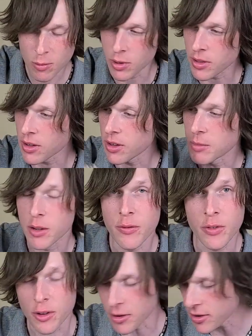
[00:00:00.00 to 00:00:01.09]
with
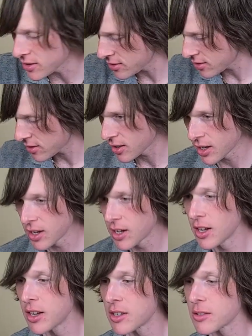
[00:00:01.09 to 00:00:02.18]
McFlurries.
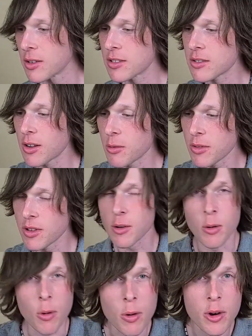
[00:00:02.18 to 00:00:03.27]
So let's start with an
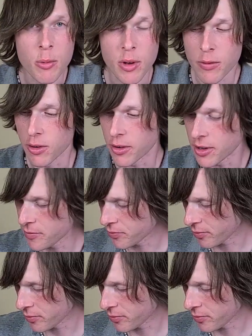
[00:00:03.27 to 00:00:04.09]
Oreo McFlurry.